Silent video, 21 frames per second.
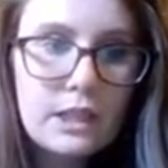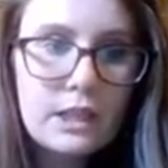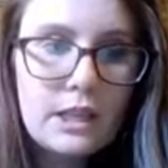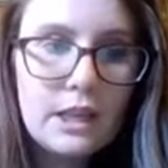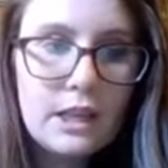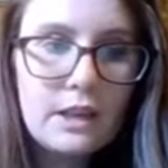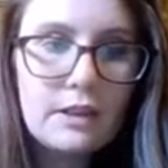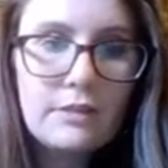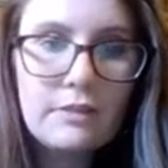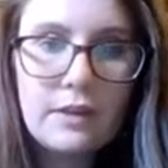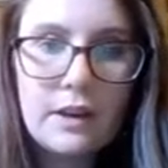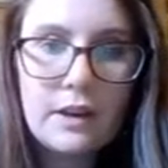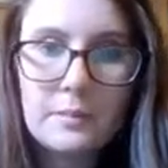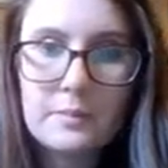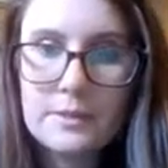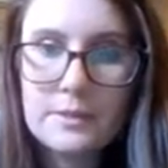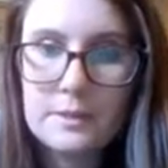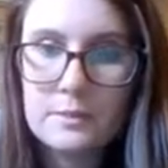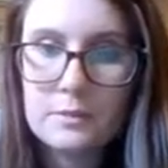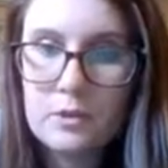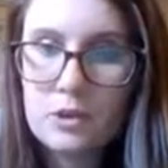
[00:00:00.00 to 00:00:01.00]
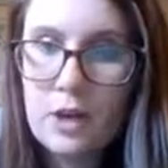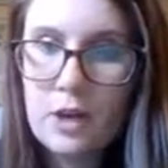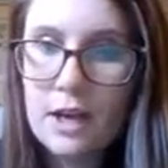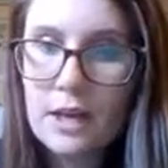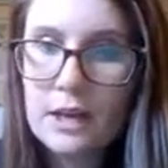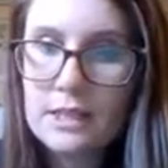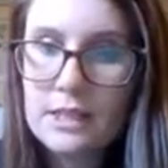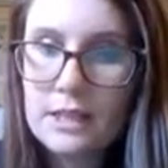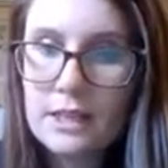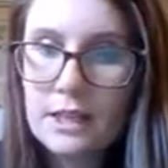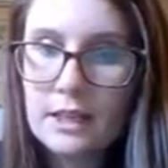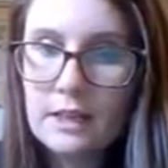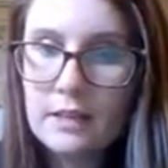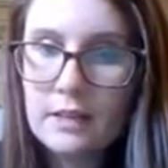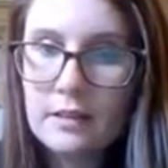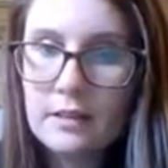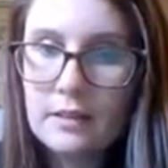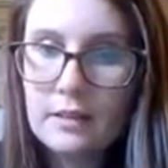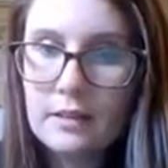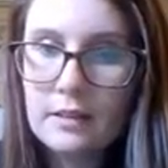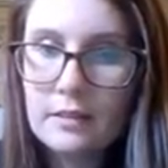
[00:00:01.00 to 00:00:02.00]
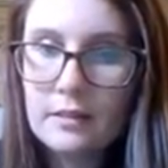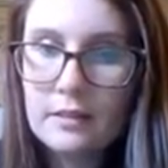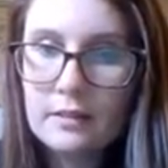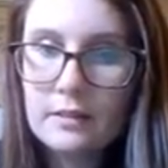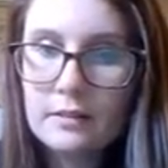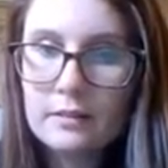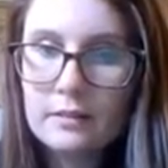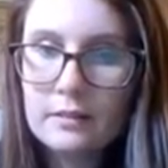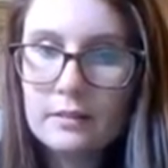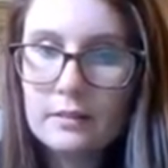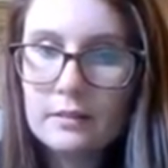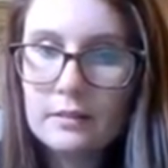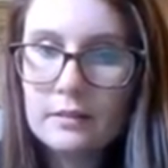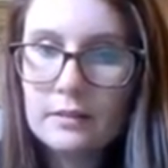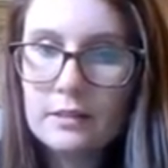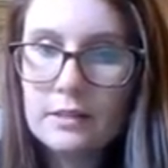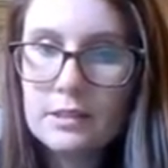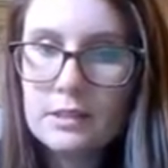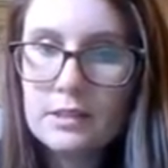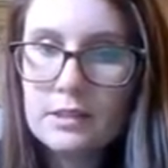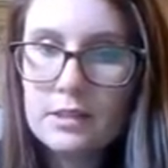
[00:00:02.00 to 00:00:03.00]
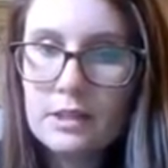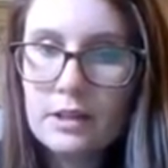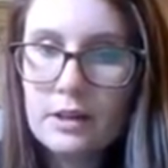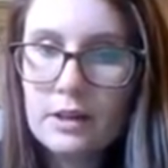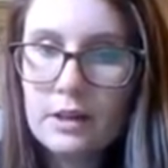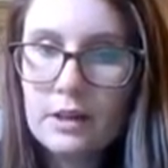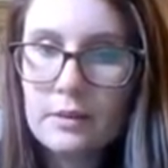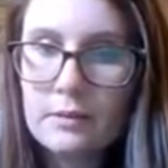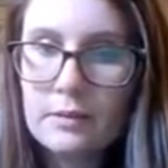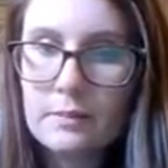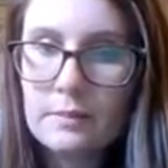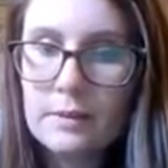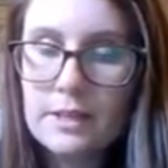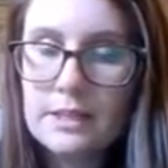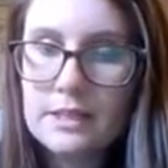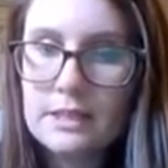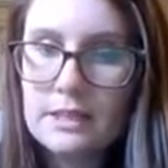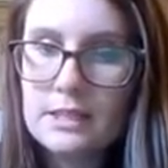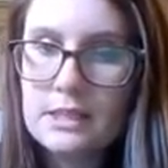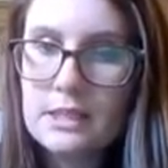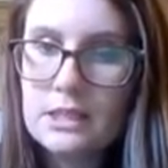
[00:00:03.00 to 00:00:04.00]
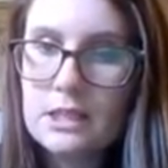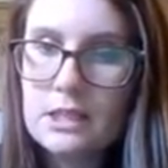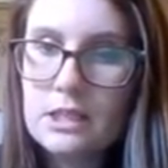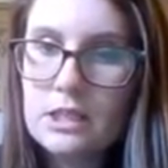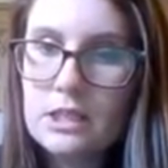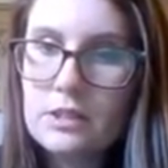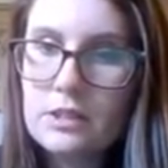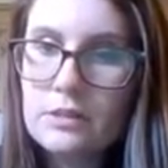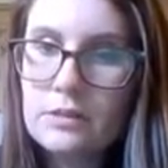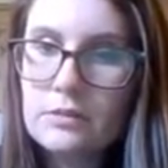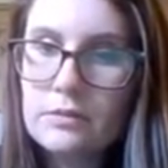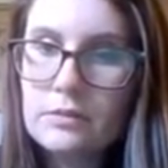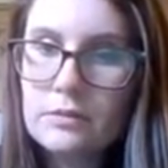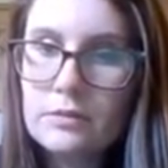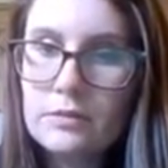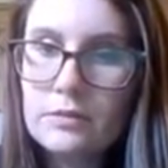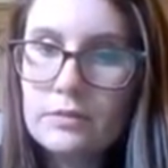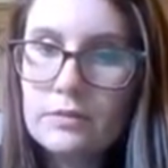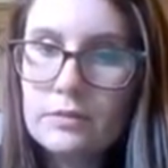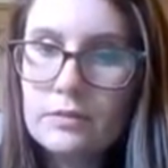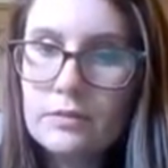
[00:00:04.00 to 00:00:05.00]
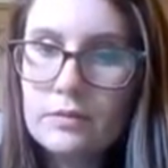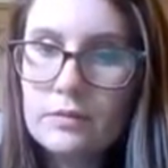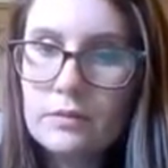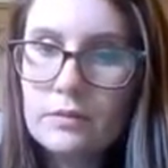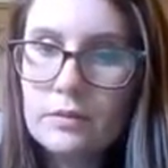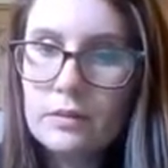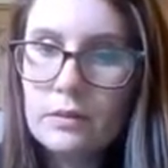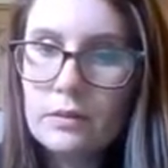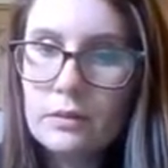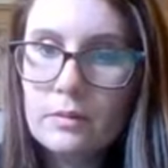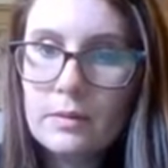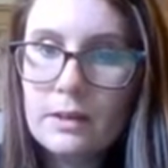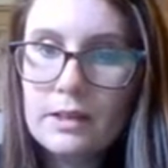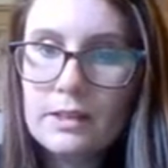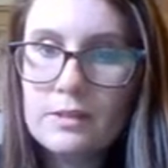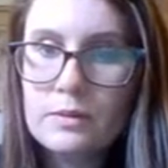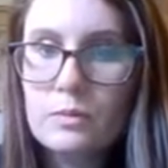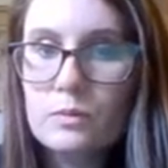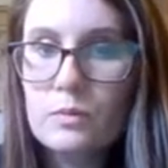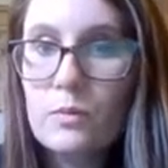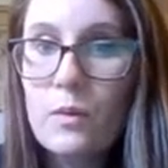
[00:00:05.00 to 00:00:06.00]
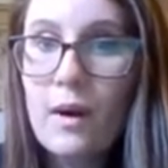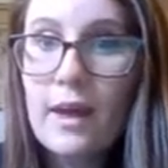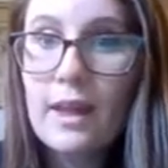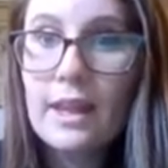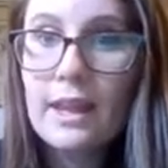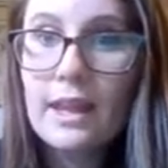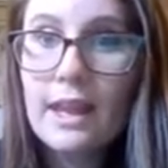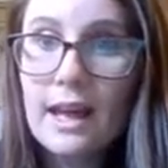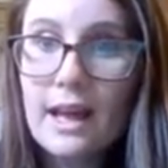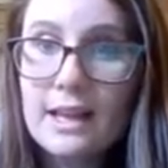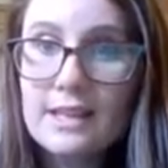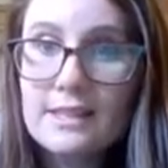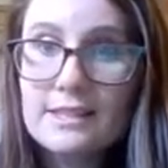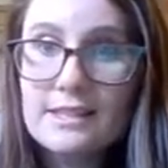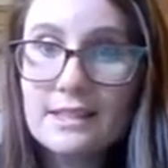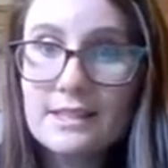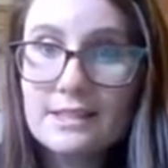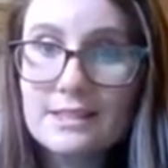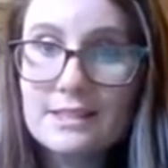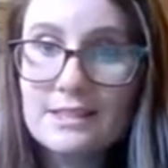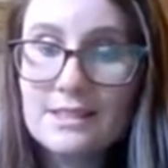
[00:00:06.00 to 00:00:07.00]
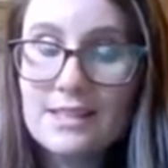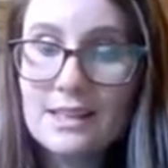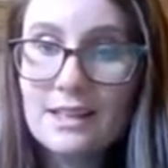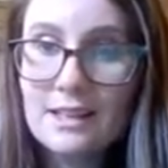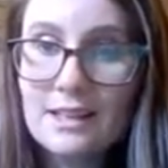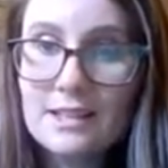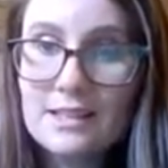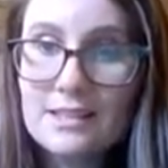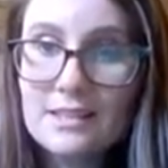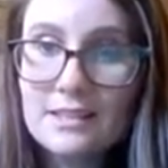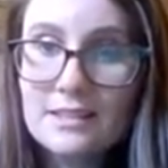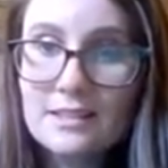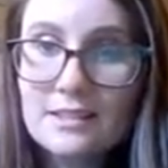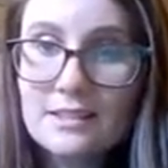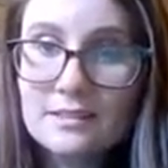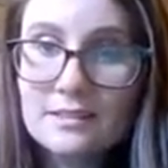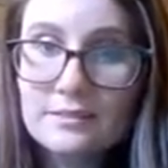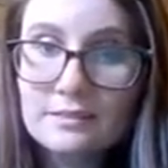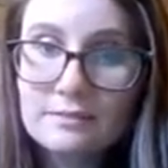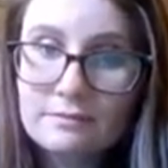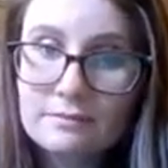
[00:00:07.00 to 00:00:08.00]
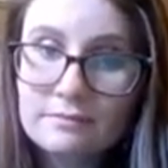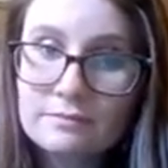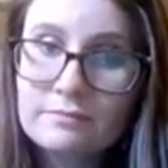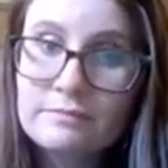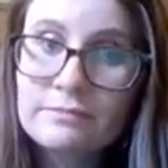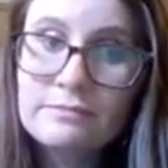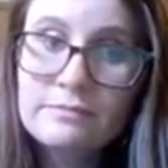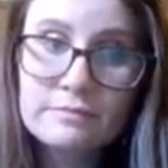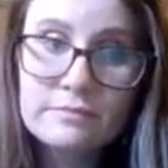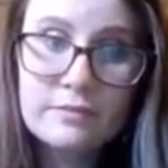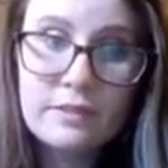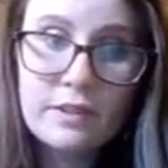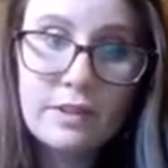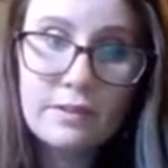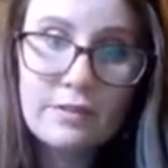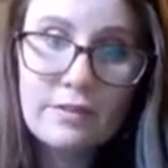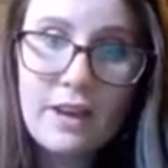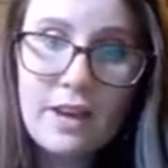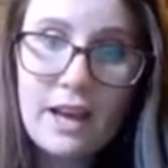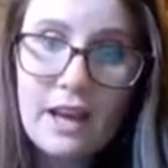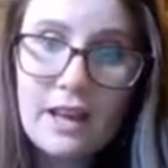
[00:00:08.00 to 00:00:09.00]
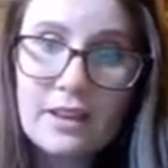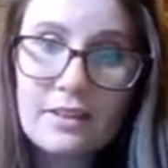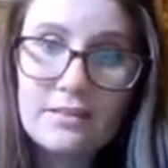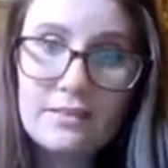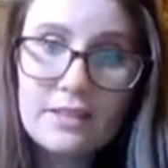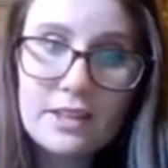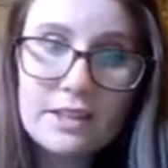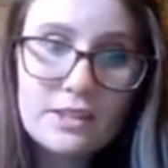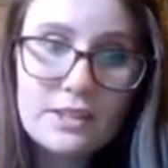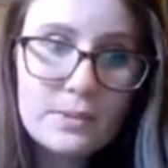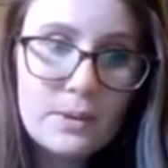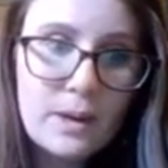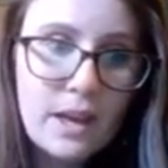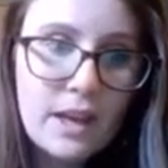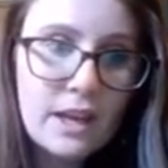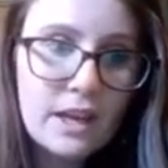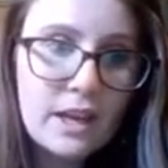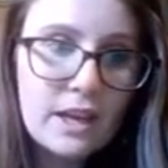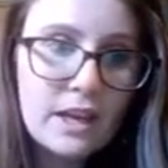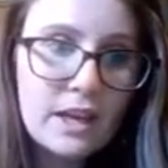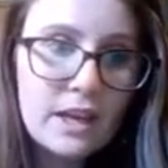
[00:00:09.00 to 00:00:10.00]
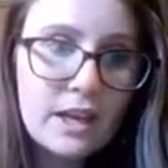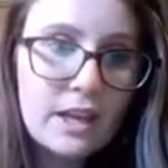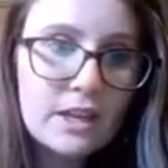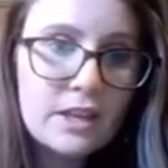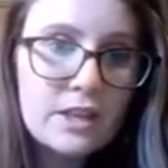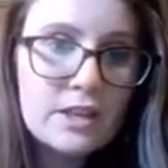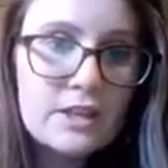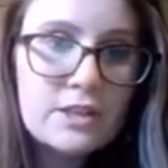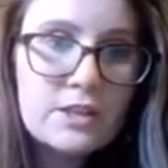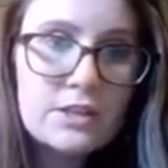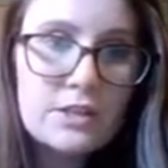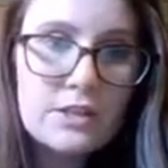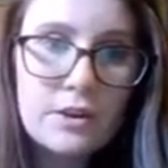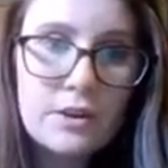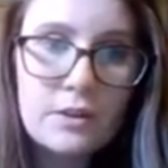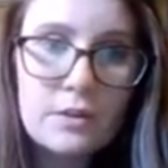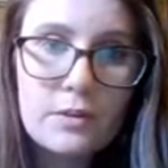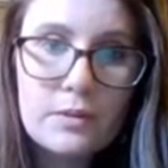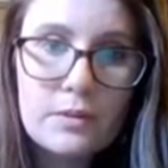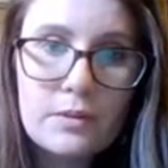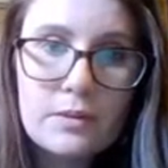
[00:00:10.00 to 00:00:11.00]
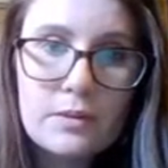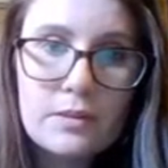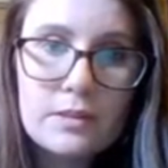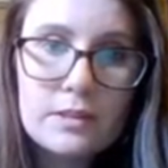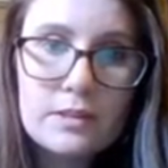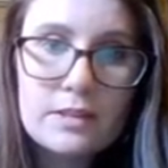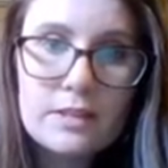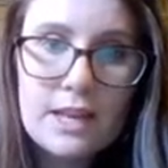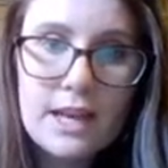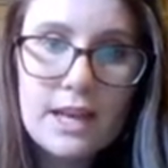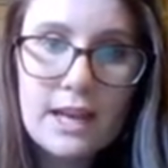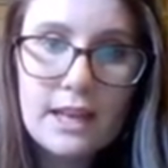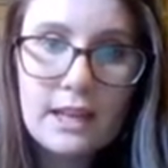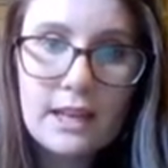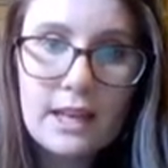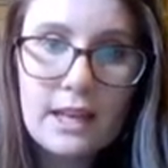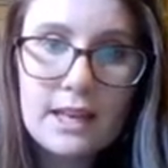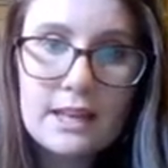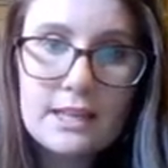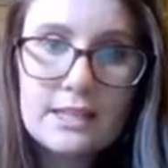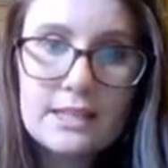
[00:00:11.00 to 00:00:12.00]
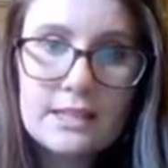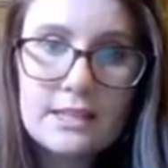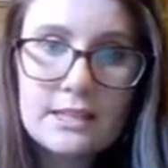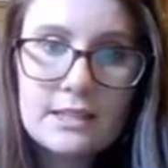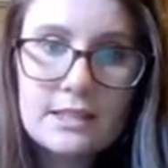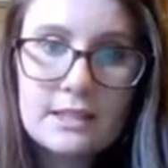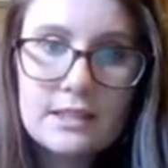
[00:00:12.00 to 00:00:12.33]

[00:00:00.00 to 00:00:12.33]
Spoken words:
If I'm subtracting, starting with my 62, what is 1 less than 6? 5, that's right. So 10 less is